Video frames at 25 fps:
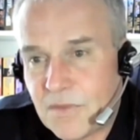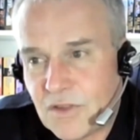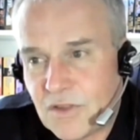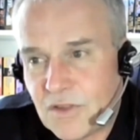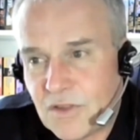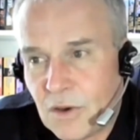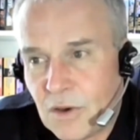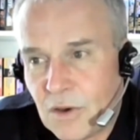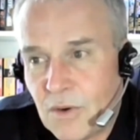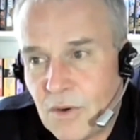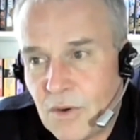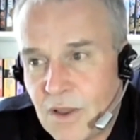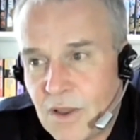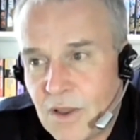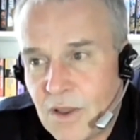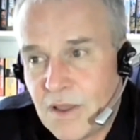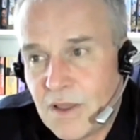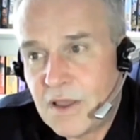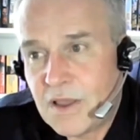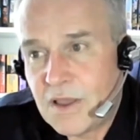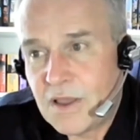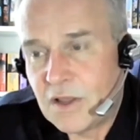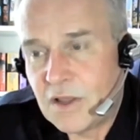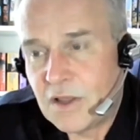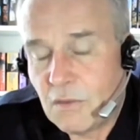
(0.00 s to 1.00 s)
So,
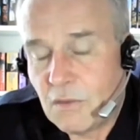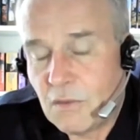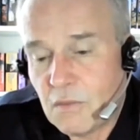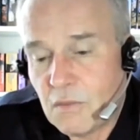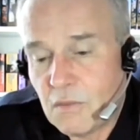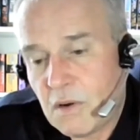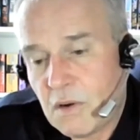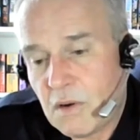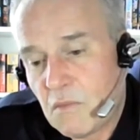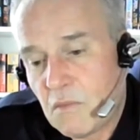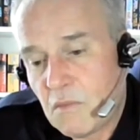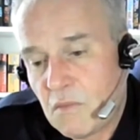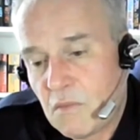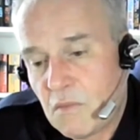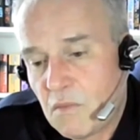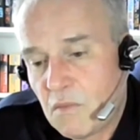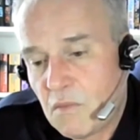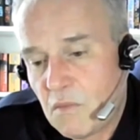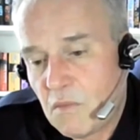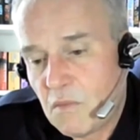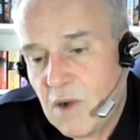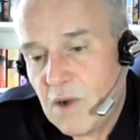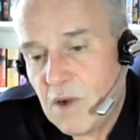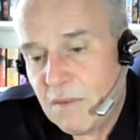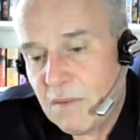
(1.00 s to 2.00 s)
you know,
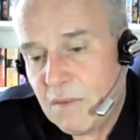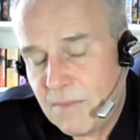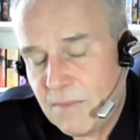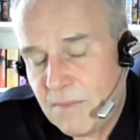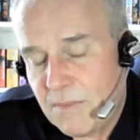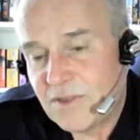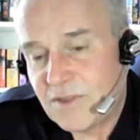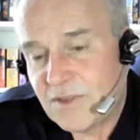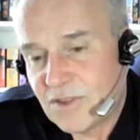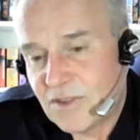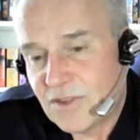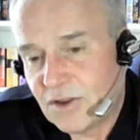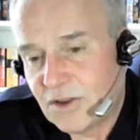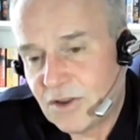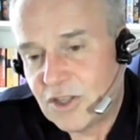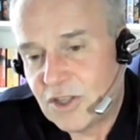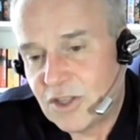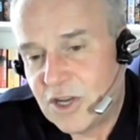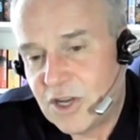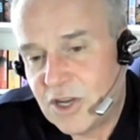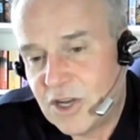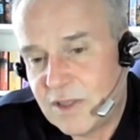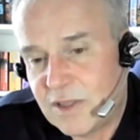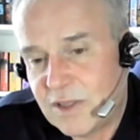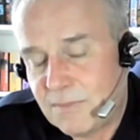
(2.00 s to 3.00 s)
our business
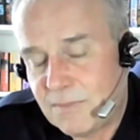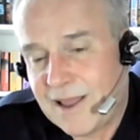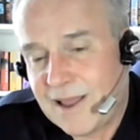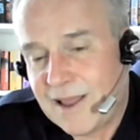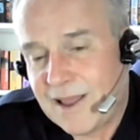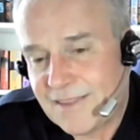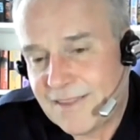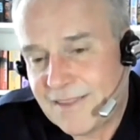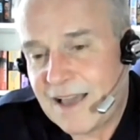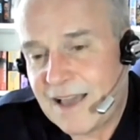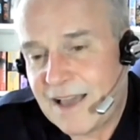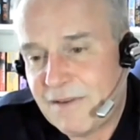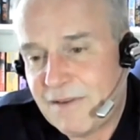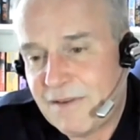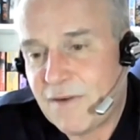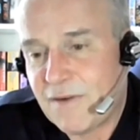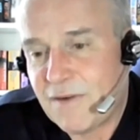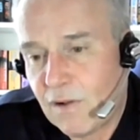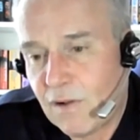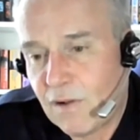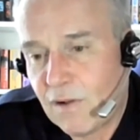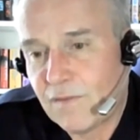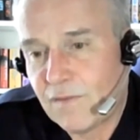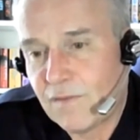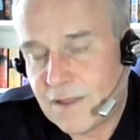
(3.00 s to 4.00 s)
continuity plans have
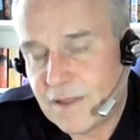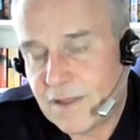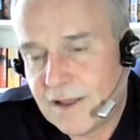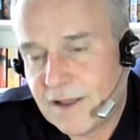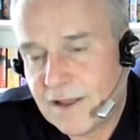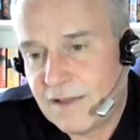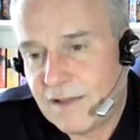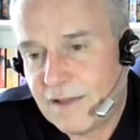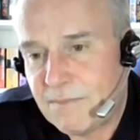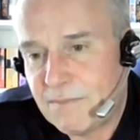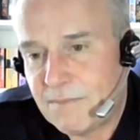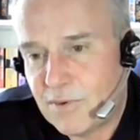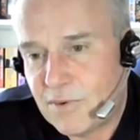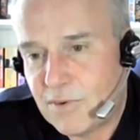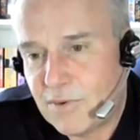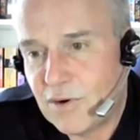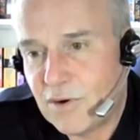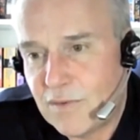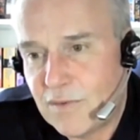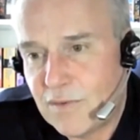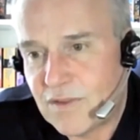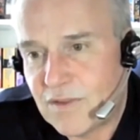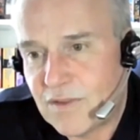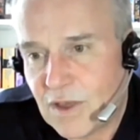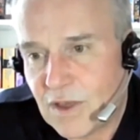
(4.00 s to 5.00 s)
evolved and have
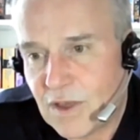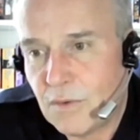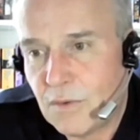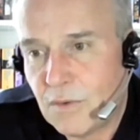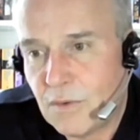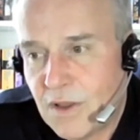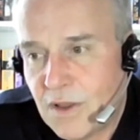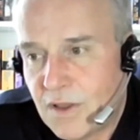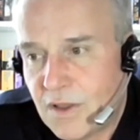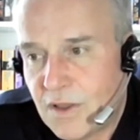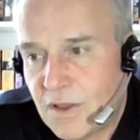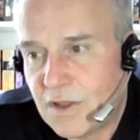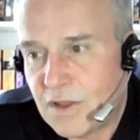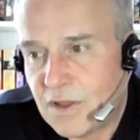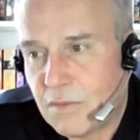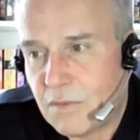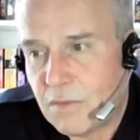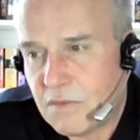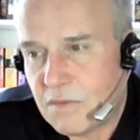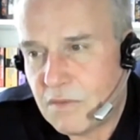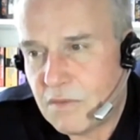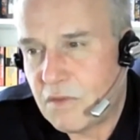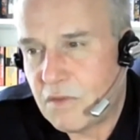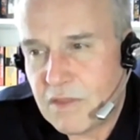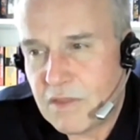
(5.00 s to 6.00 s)
improved. So, you
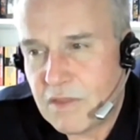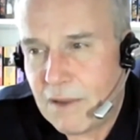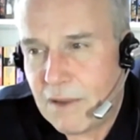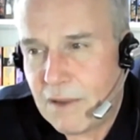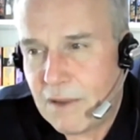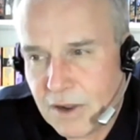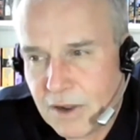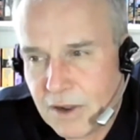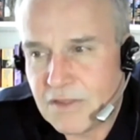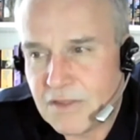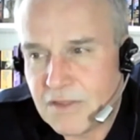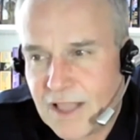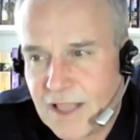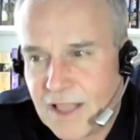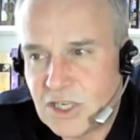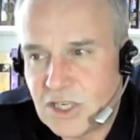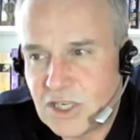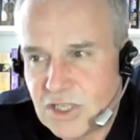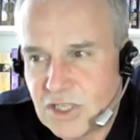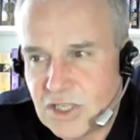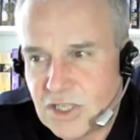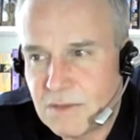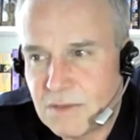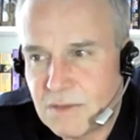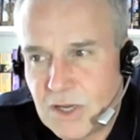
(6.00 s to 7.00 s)
know, our
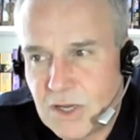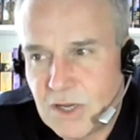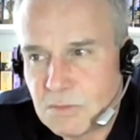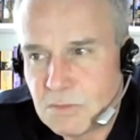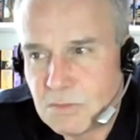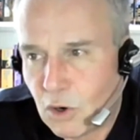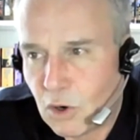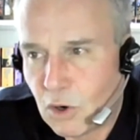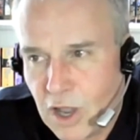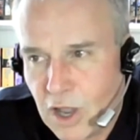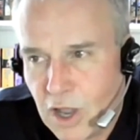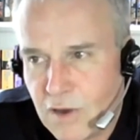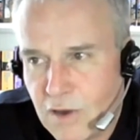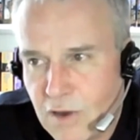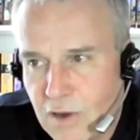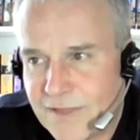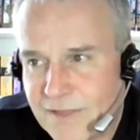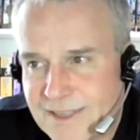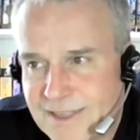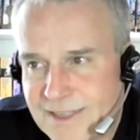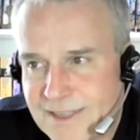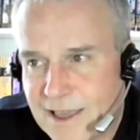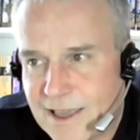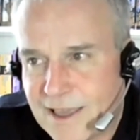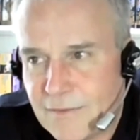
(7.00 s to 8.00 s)
stations are much more
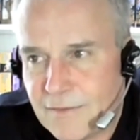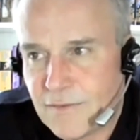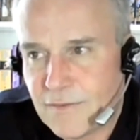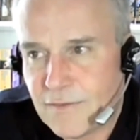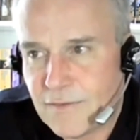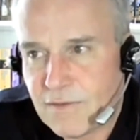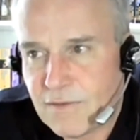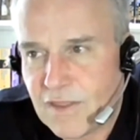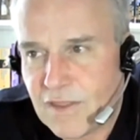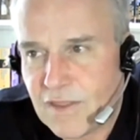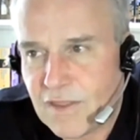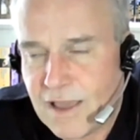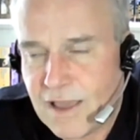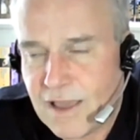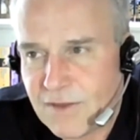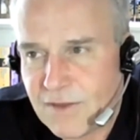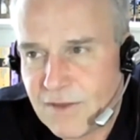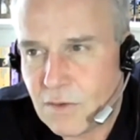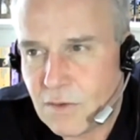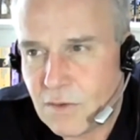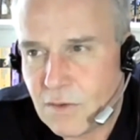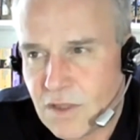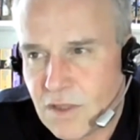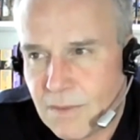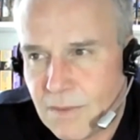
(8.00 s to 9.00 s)
COVID safe than they
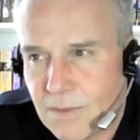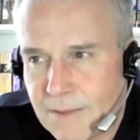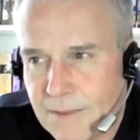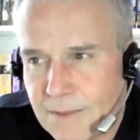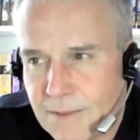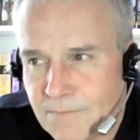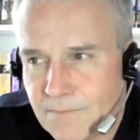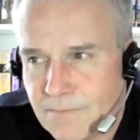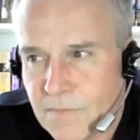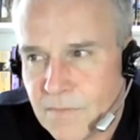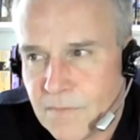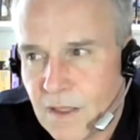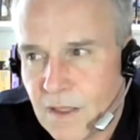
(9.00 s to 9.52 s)
ever used to be.